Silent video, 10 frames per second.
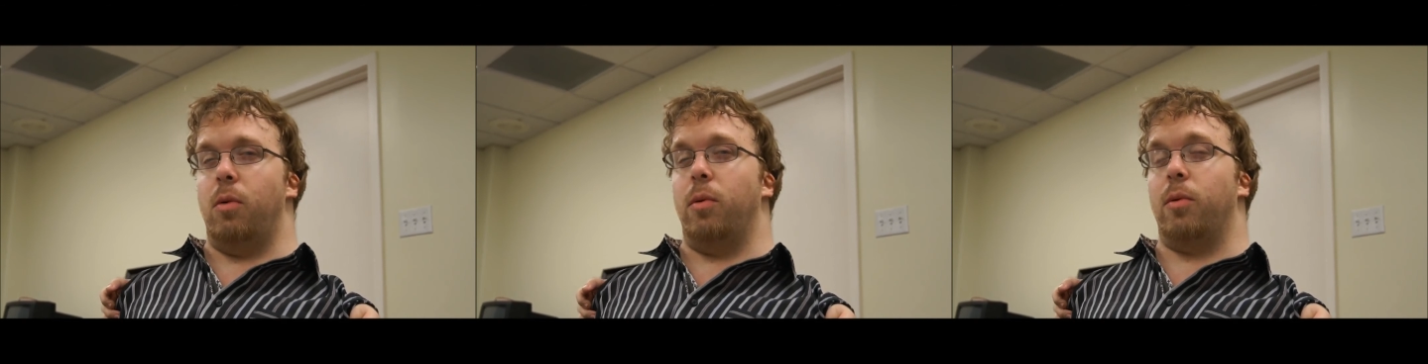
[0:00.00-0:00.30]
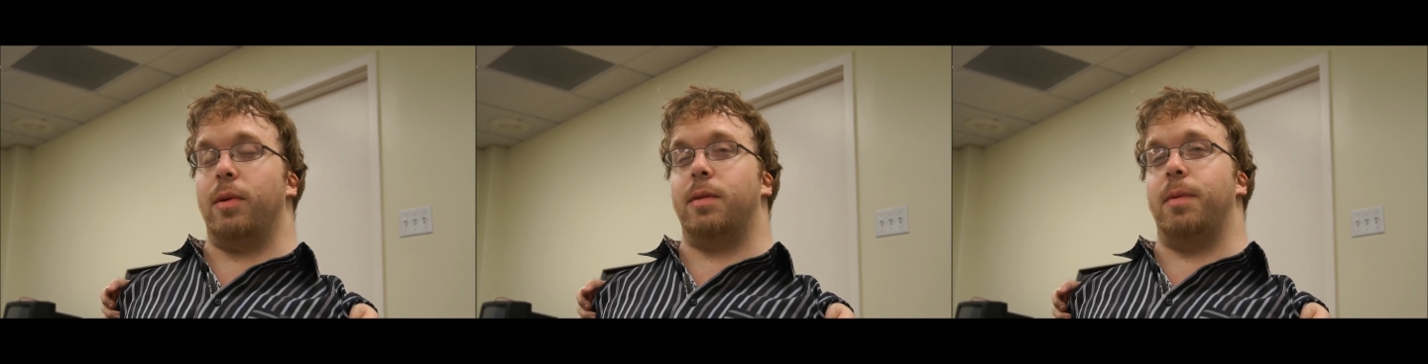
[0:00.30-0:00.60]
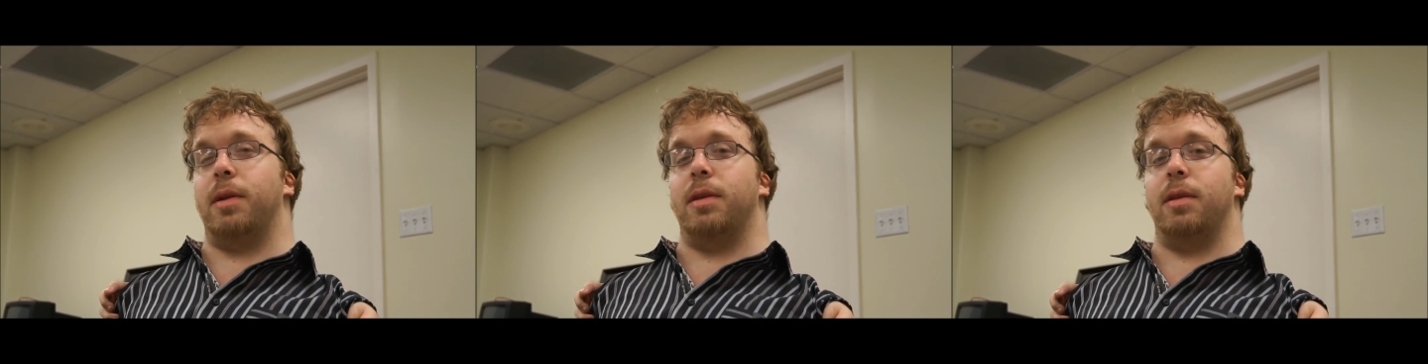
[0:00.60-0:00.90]
we were
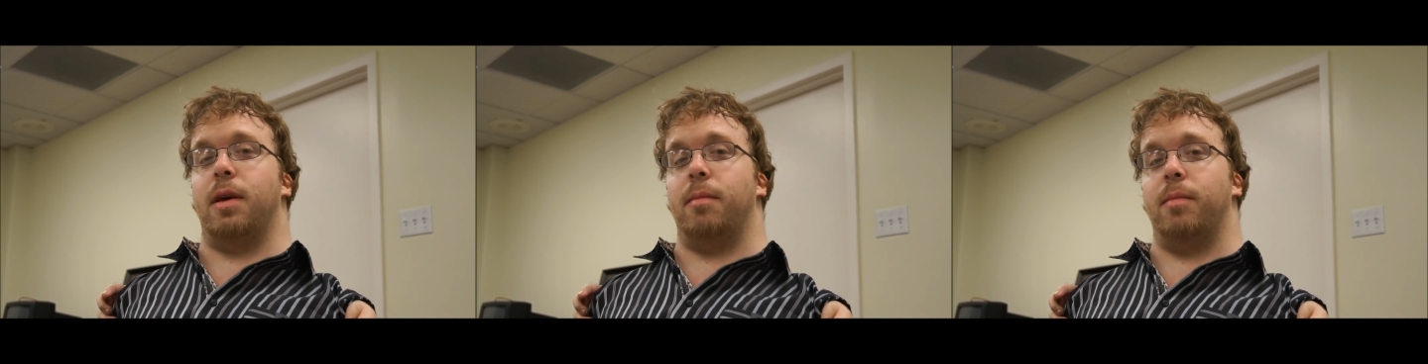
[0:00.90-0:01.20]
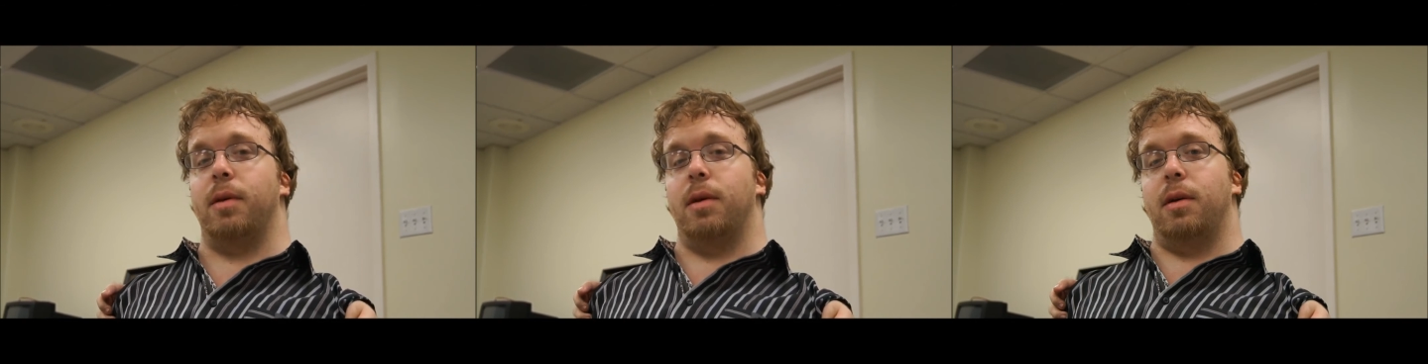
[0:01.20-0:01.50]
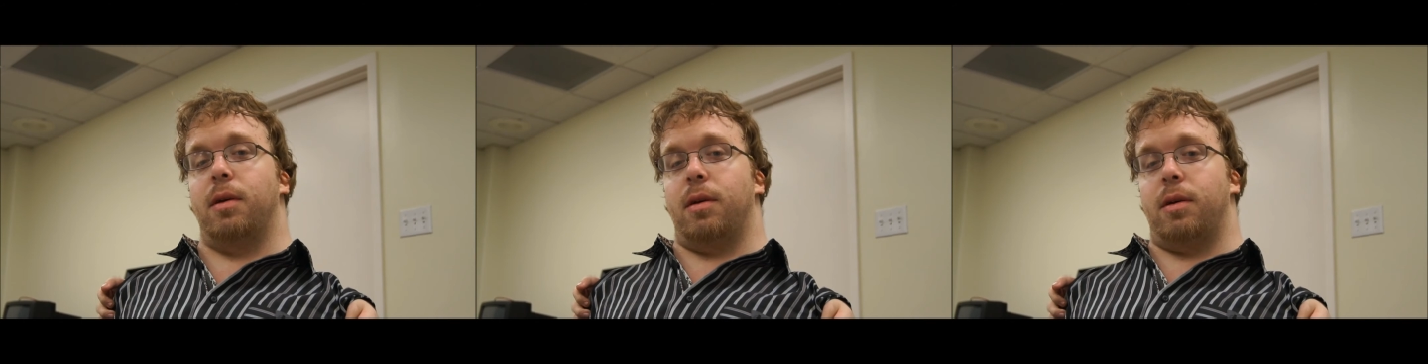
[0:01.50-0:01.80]
expecting them
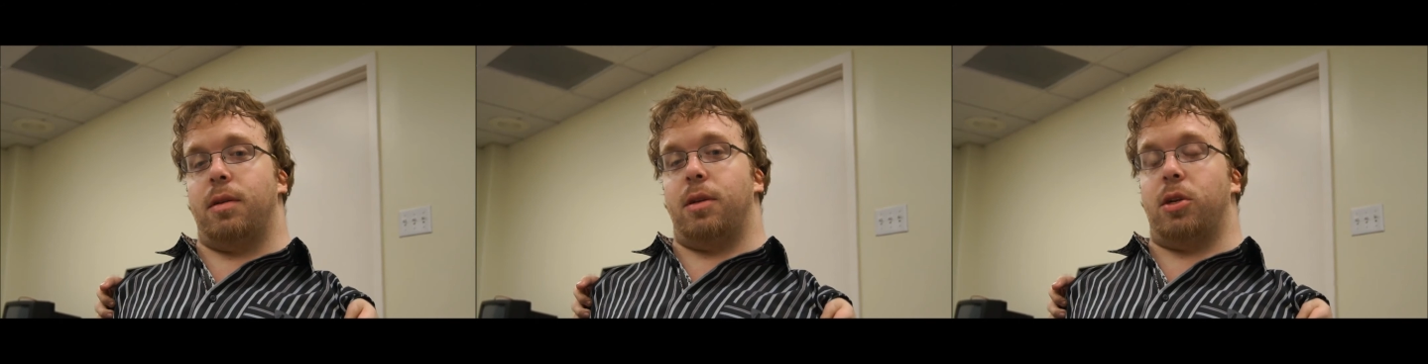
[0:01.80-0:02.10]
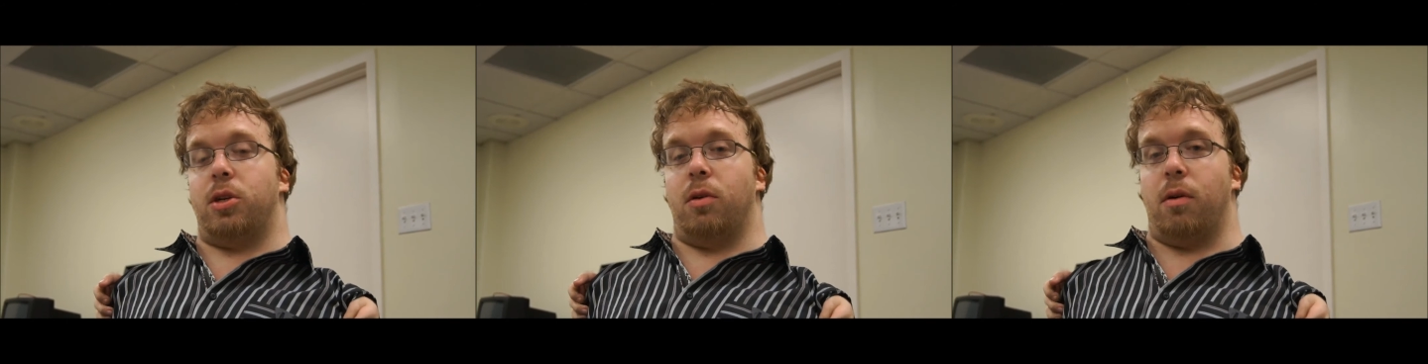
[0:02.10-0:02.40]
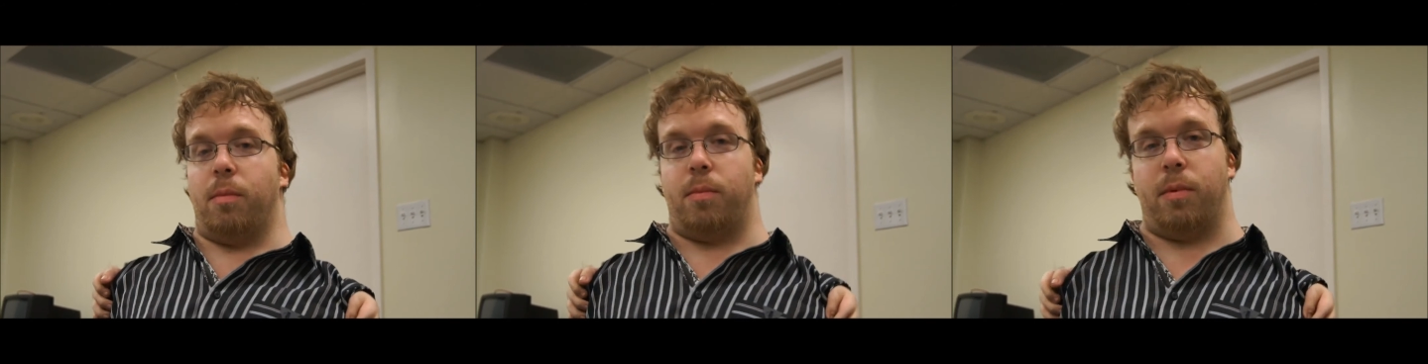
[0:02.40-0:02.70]
to
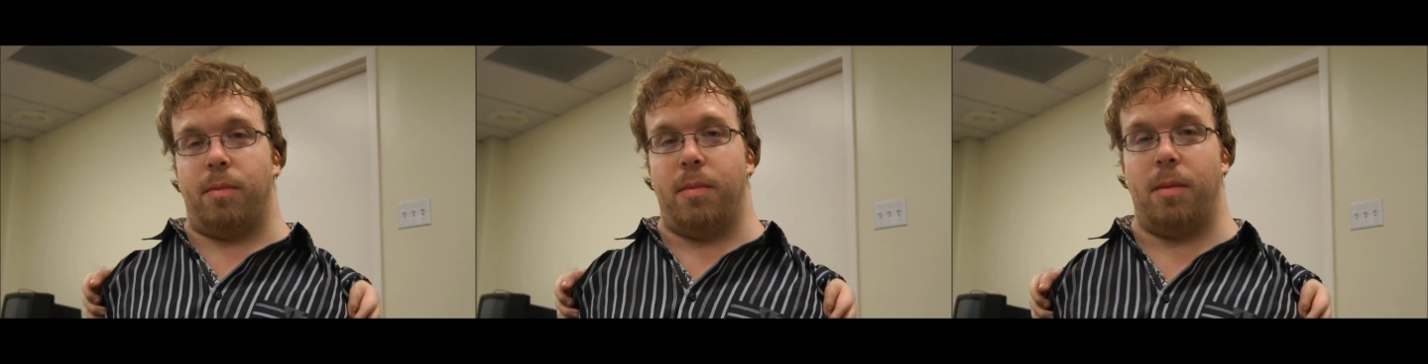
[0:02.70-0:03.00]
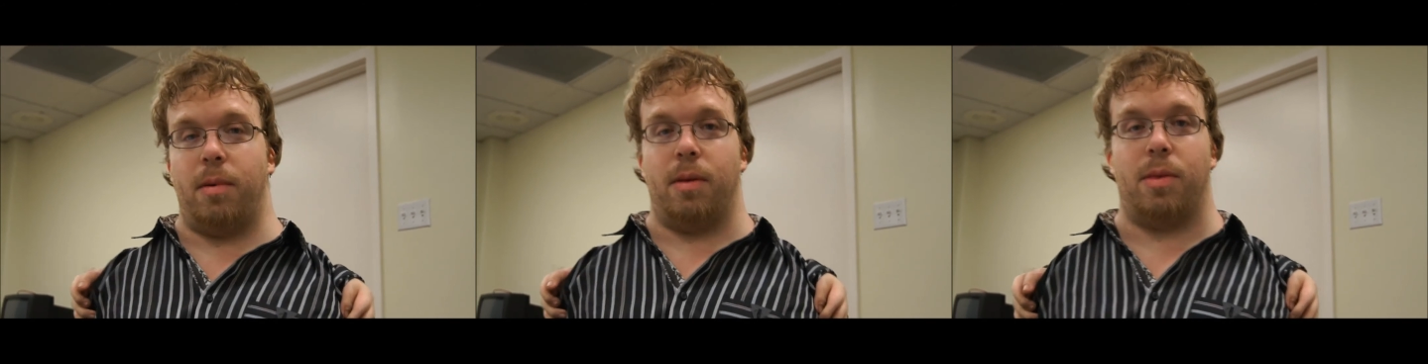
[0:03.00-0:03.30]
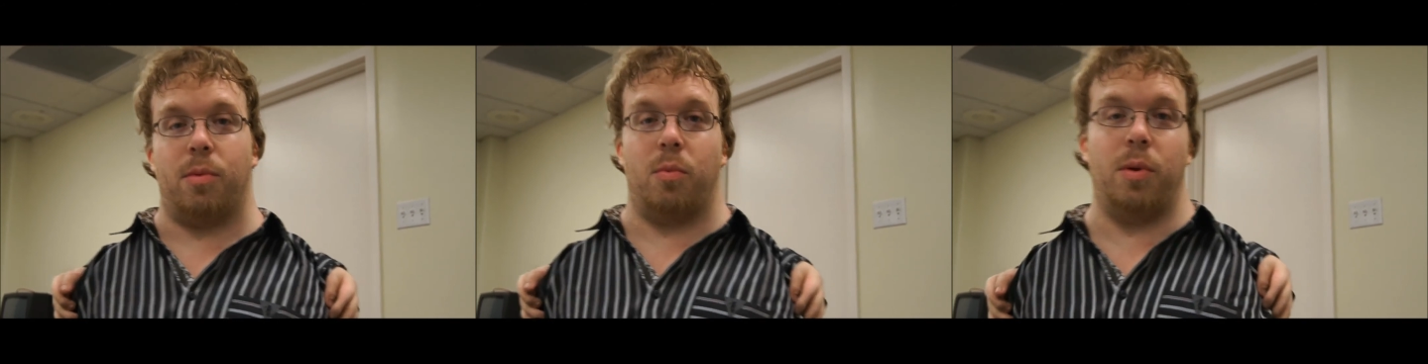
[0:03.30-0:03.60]
show up with maybe
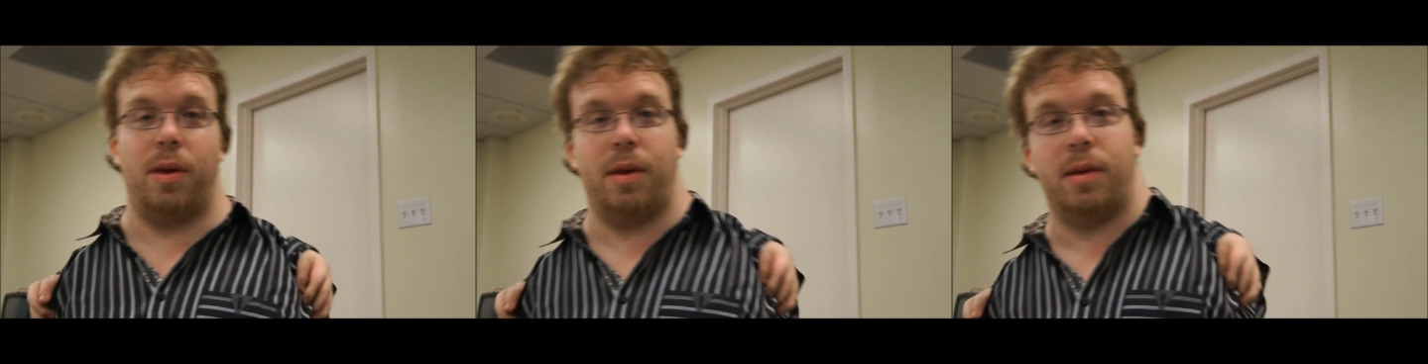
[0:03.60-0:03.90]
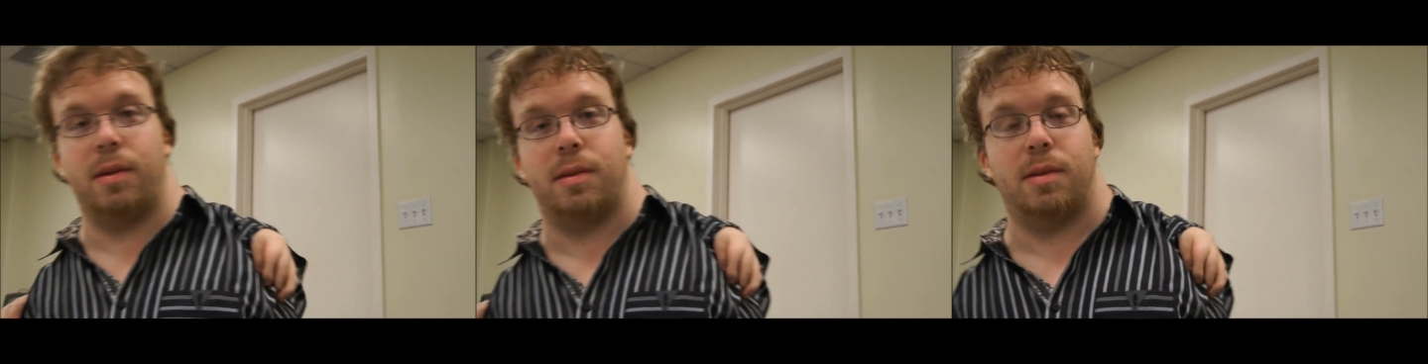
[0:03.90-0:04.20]
3